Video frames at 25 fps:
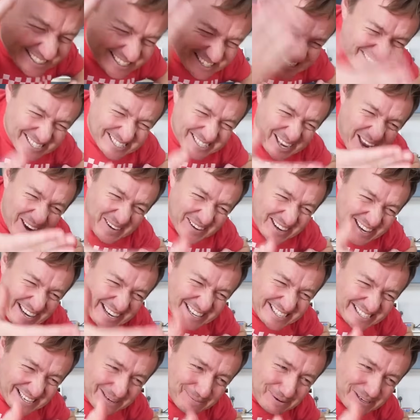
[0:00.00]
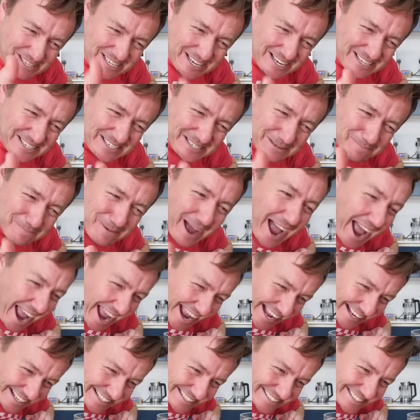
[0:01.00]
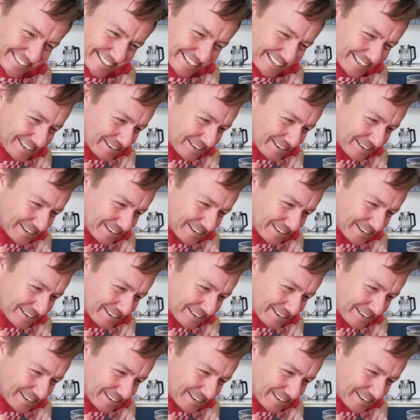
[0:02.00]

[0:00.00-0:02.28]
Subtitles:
could so easily be turned into bat eggs.